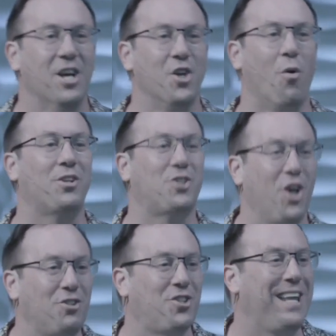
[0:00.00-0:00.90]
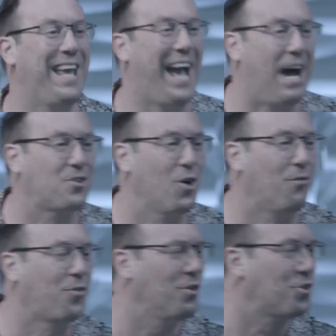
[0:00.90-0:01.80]
you are totally out
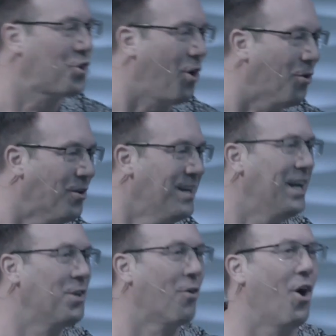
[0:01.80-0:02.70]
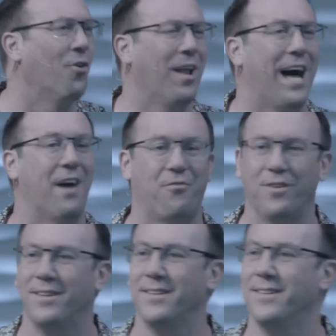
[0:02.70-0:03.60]
of control in your own life.
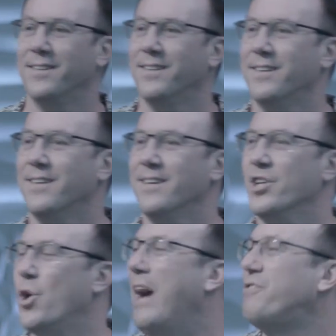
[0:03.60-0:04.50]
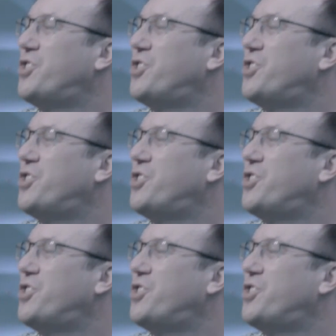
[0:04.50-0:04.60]
You have